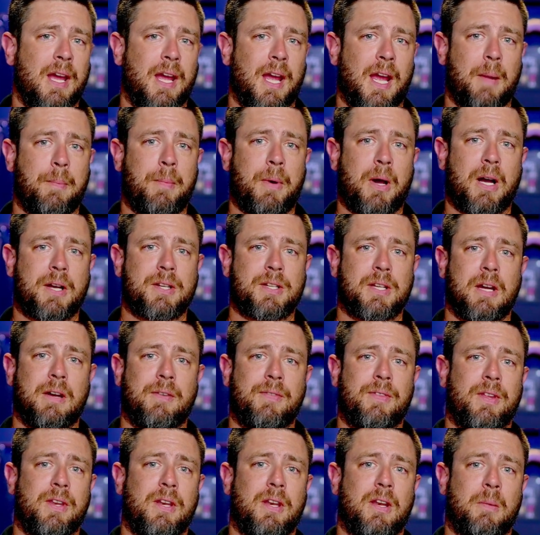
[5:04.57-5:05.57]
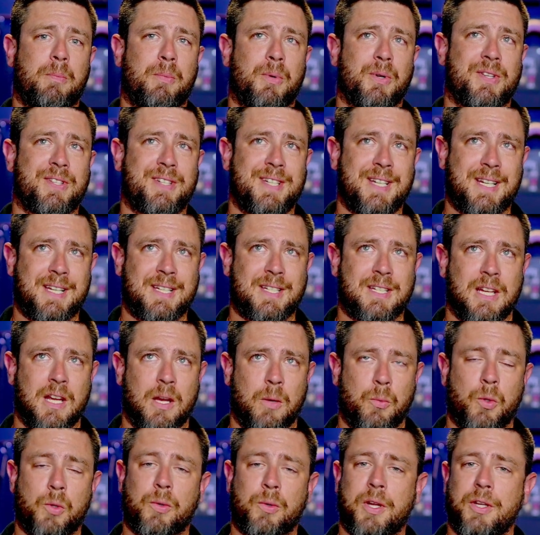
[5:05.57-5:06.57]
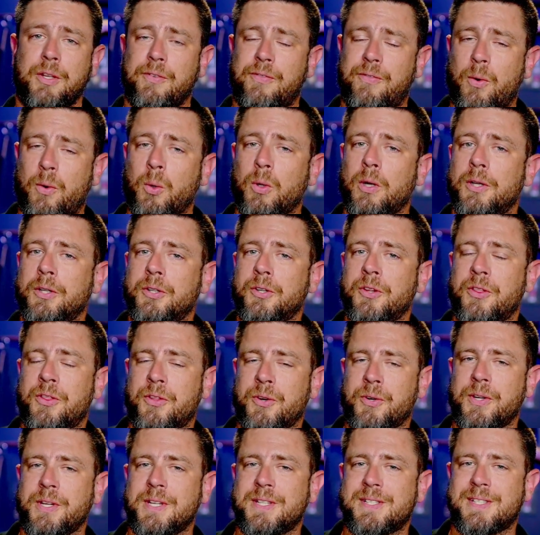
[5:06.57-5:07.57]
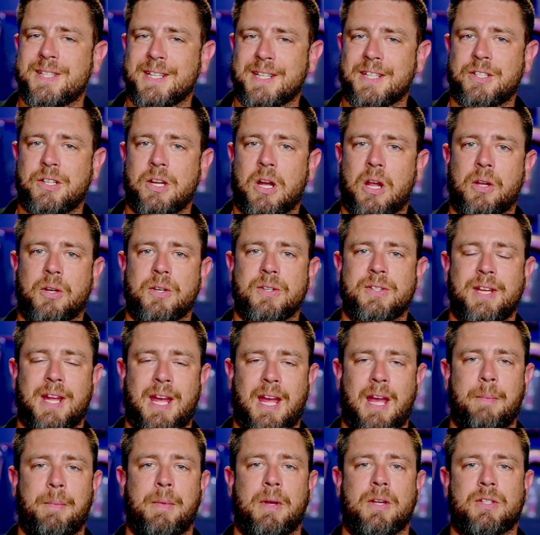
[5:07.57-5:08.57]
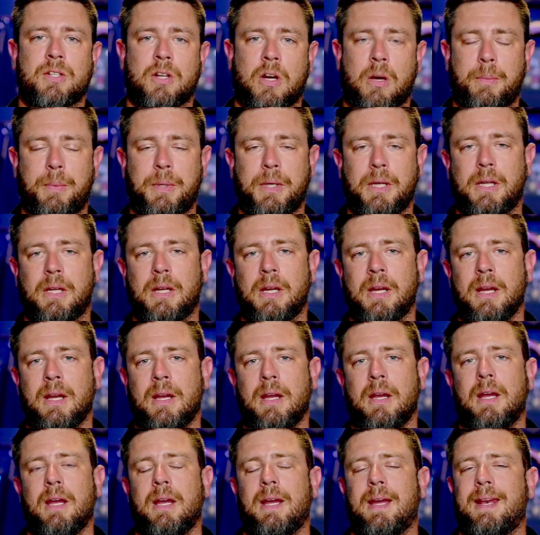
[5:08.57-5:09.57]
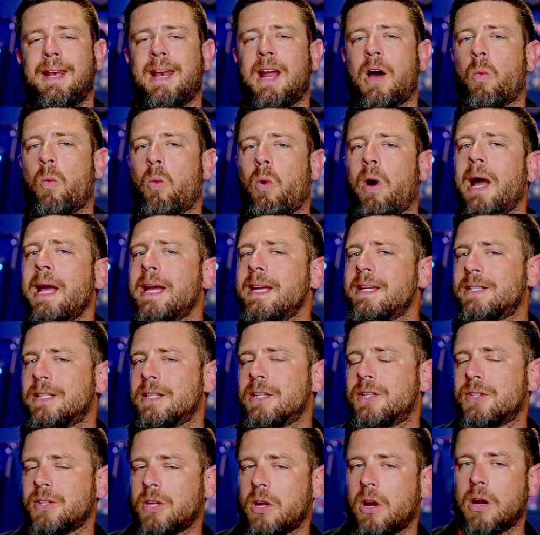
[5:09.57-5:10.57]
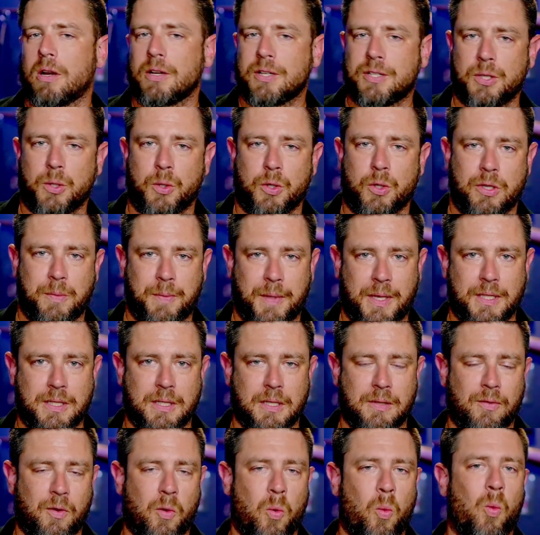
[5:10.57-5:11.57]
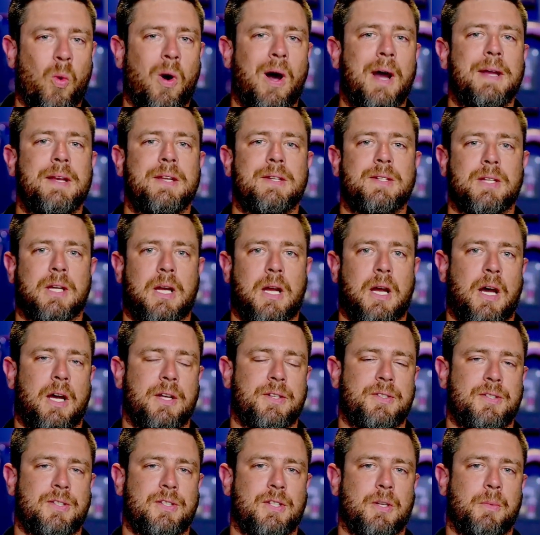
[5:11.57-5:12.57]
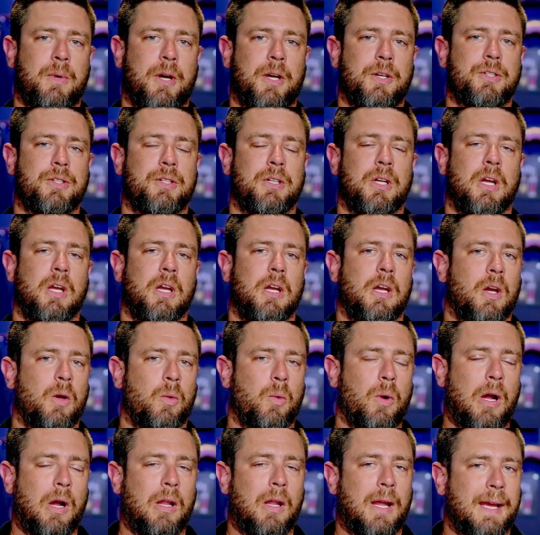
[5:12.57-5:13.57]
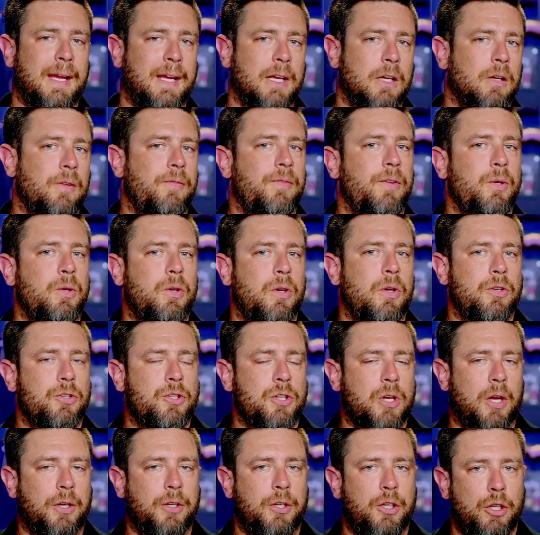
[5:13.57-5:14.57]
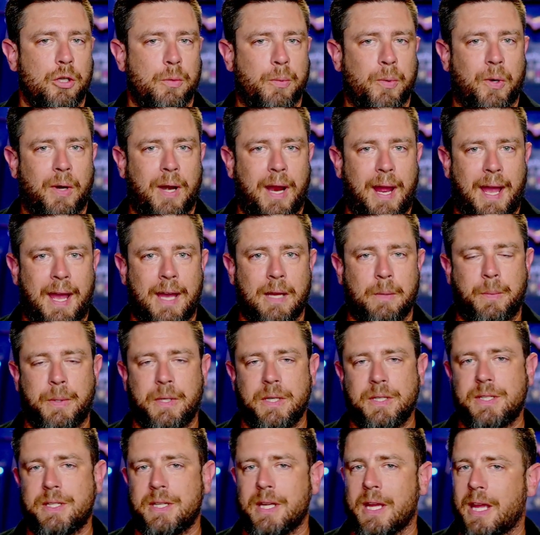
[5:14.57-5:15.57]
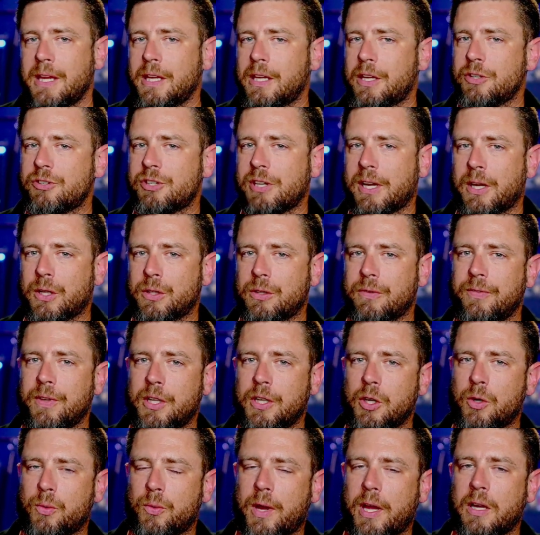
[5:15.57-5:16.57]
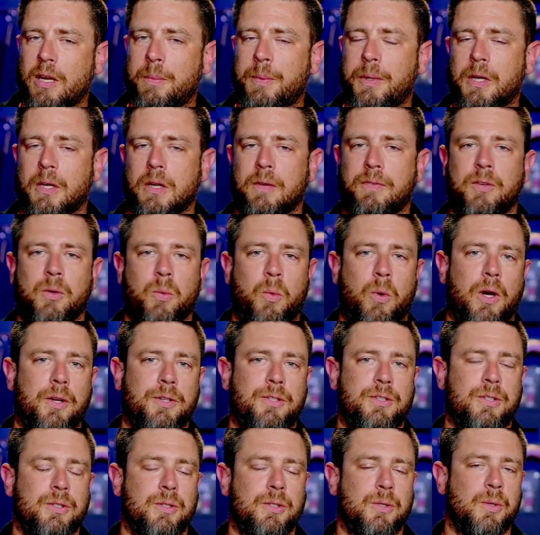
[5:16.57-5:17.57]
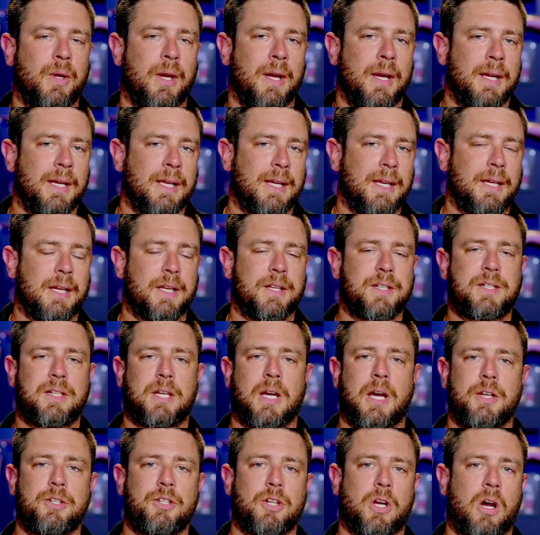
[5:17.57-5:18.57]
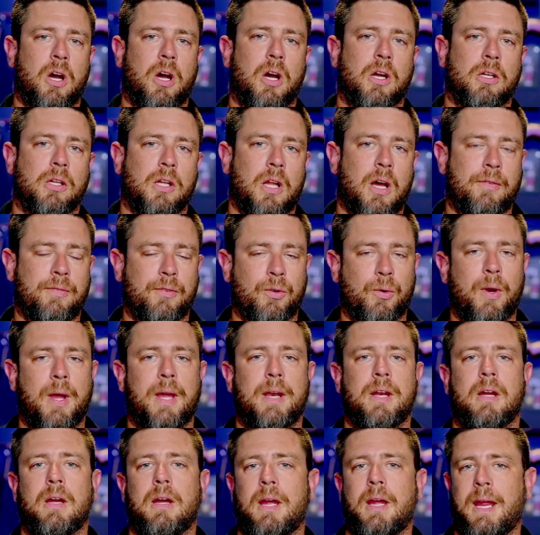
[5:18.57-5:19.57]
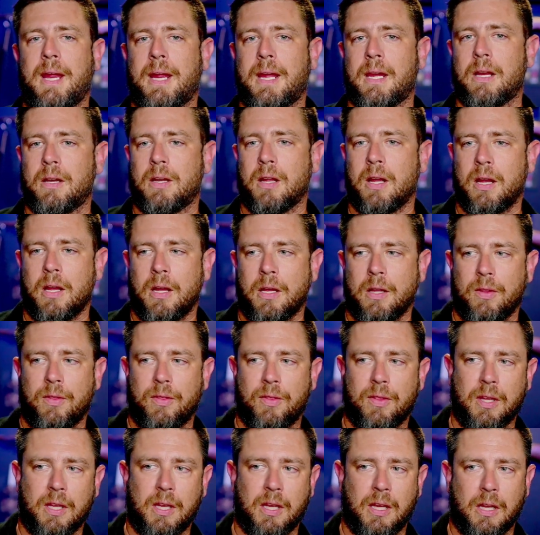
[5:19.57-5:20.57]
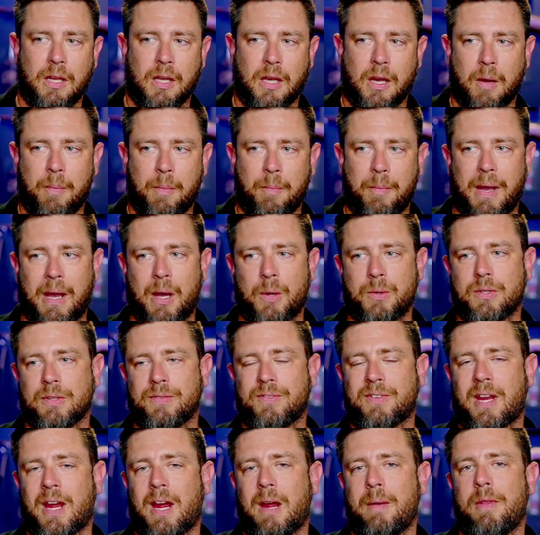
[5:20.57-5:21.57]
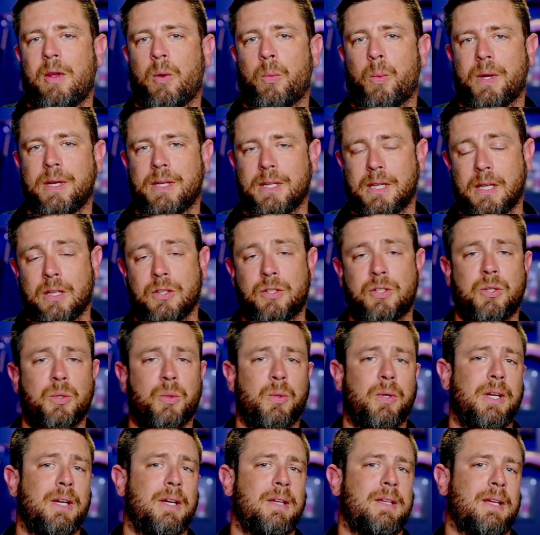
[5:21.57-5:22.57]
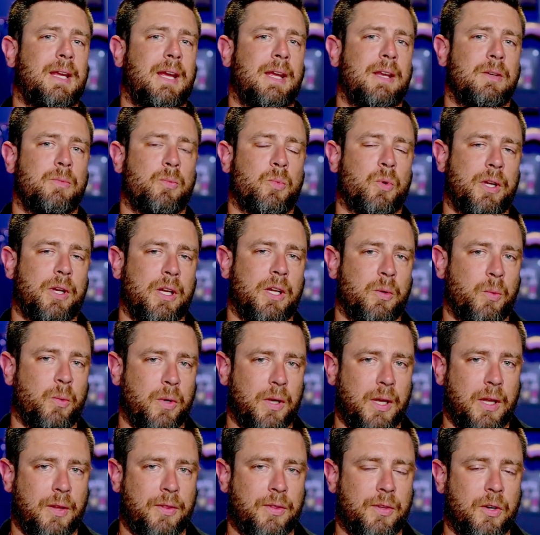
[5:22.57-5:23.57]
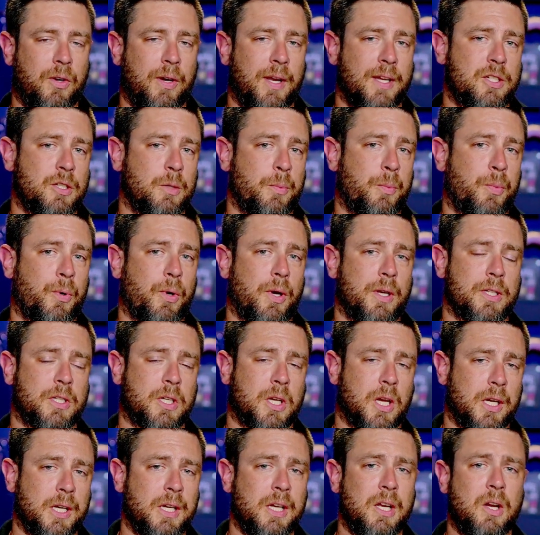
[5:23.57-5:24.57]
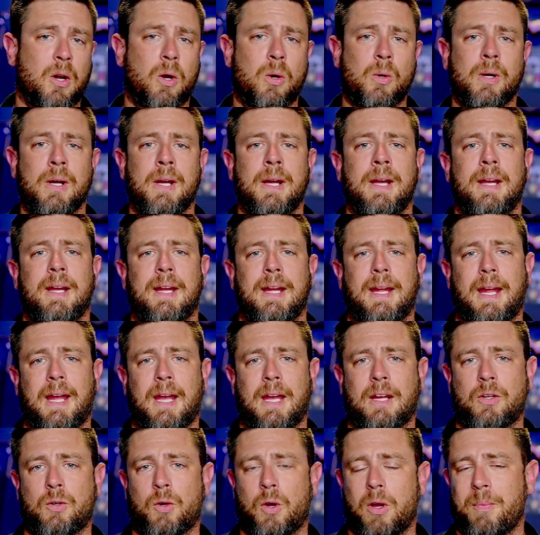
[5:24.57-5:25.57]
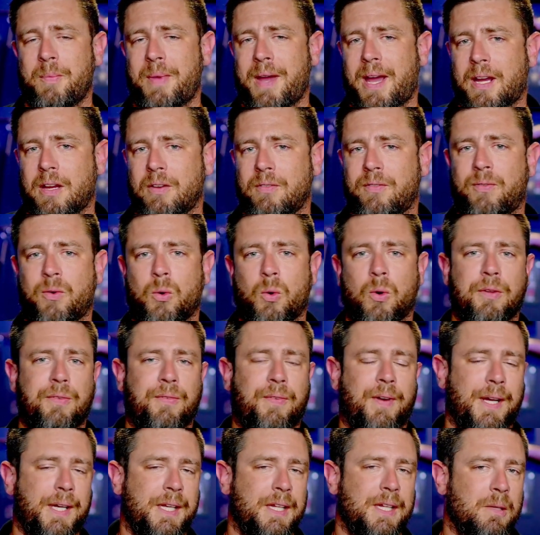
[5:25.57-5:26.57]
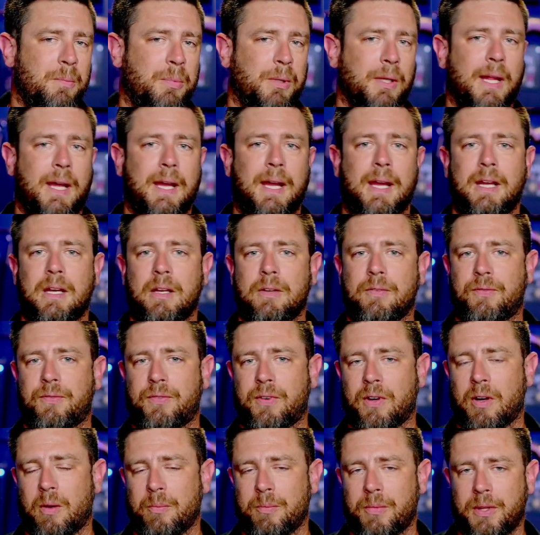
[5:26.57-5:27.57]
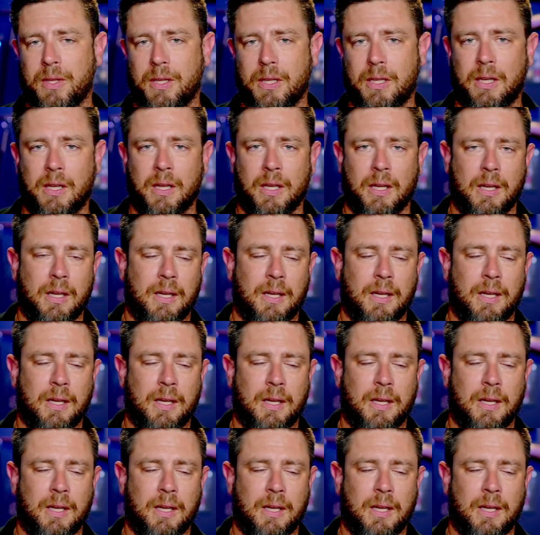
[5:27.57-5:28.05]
A box of the number 6 will run you $436 MSRP. Now, why is this cigar so expensive? Why does it cost so much? Well, I interviewed John Huber at PCA. You can check out the video right up here if you want to. He does touch on La Vereda and the amount of time that went into it, and working with Ernesto Perez Carrillo and going back and forth, finding the blend from the